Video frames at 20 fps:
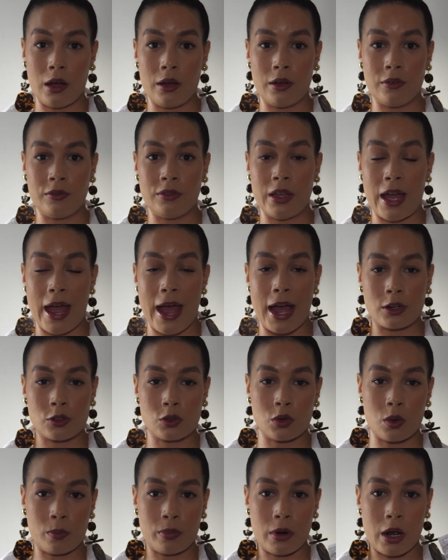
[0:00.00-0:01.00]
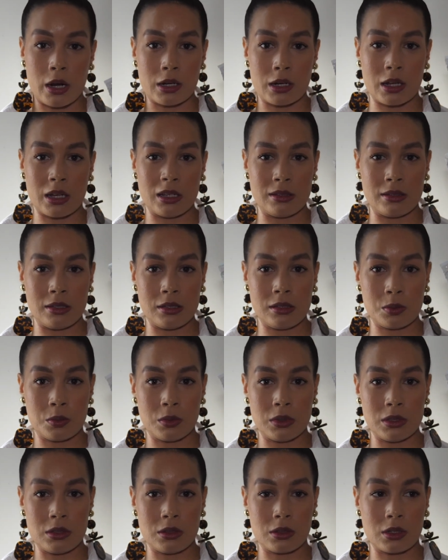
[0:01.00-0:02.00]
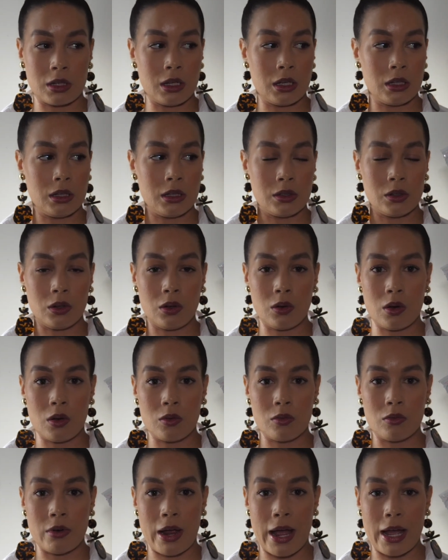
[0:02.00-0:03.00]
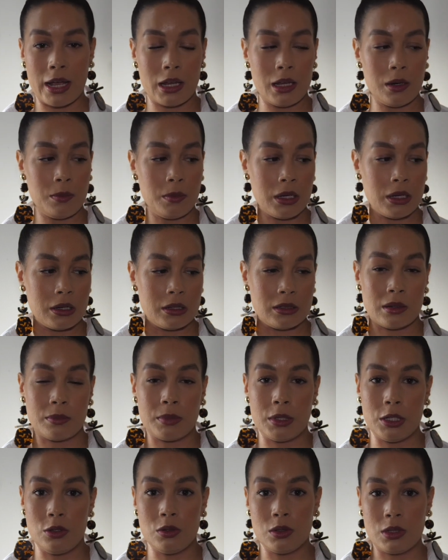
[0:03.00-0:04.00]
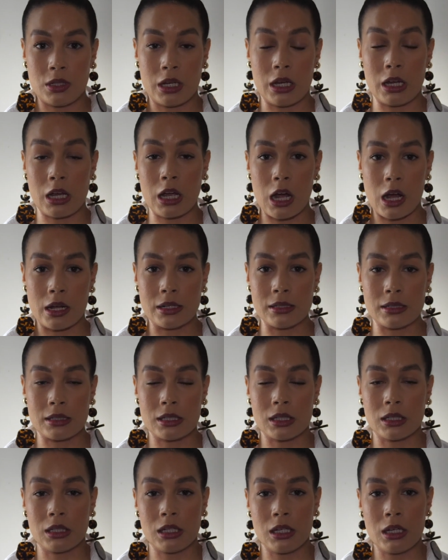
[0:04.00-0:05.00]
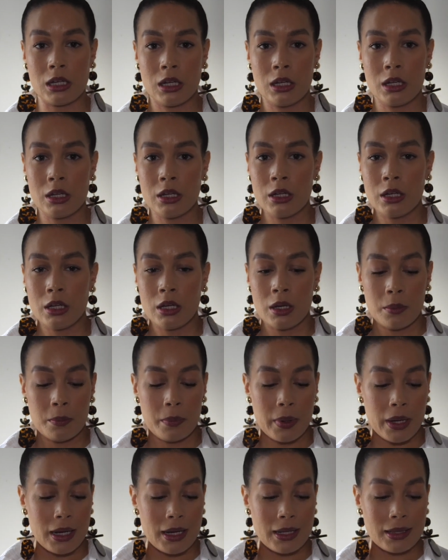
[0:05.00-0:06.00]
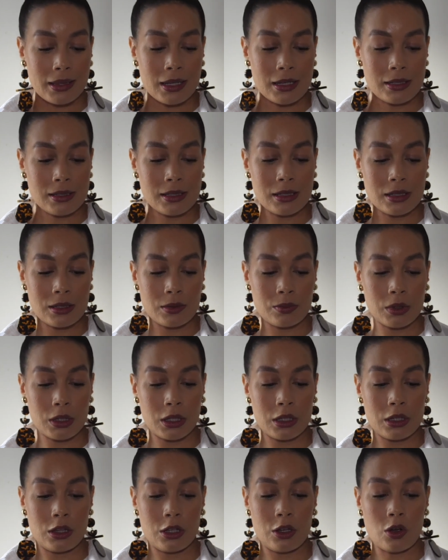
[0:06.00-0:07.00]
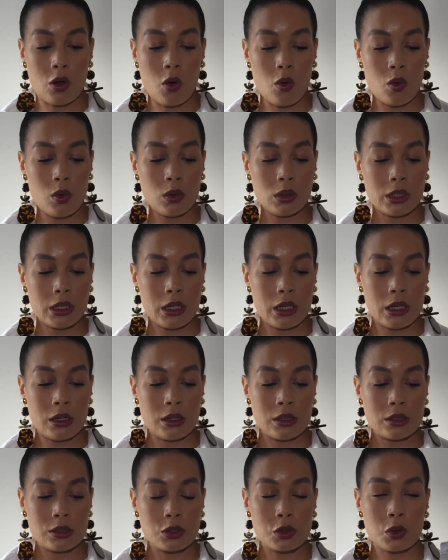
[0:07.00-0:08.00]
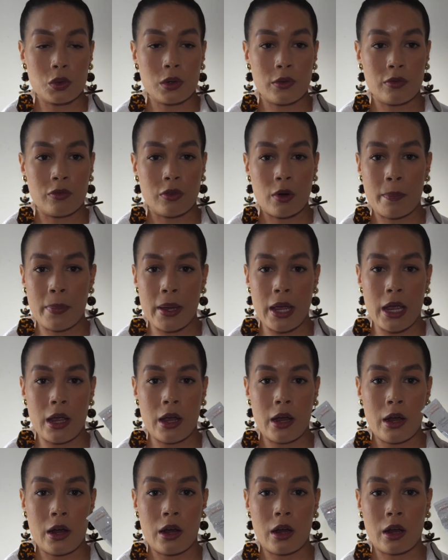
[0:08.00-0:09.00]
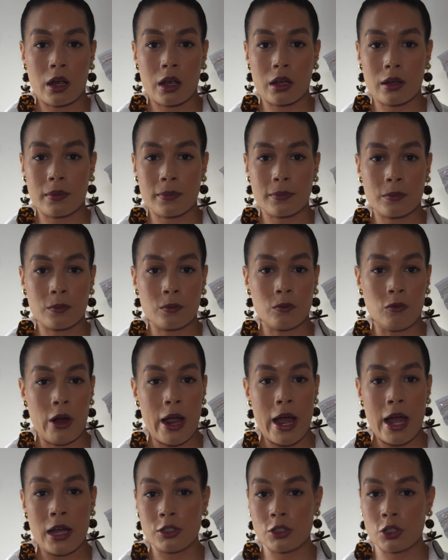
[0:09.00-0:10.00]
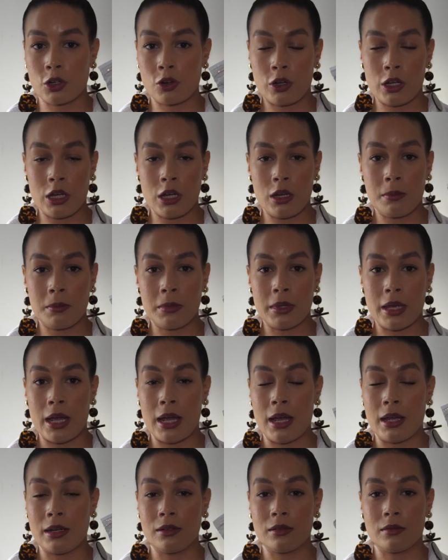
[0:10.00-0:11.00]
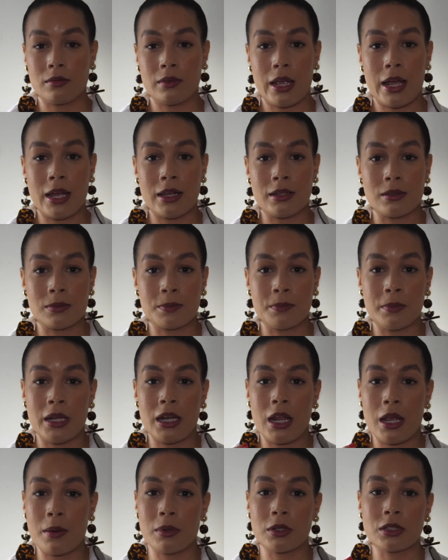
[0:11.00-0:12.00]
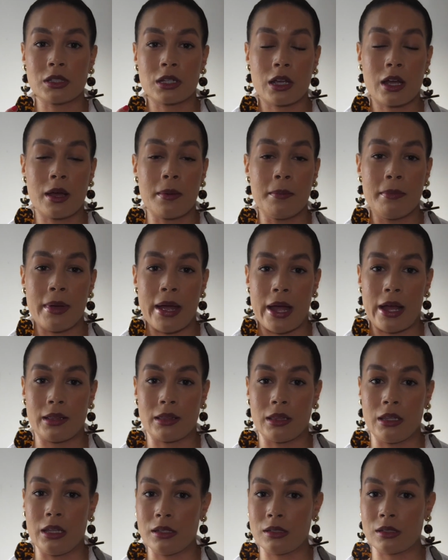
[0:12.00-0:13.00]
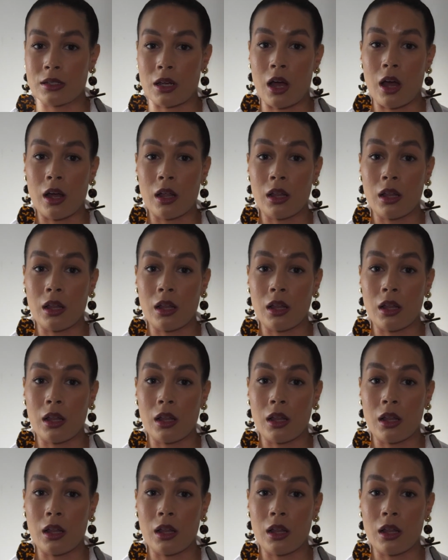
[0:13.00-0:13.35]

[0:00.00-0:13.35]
of the actual product, because this one's looking a little ragged because I've been using it constantly. But this is really the only sort of repair rash cream that has been able to combat this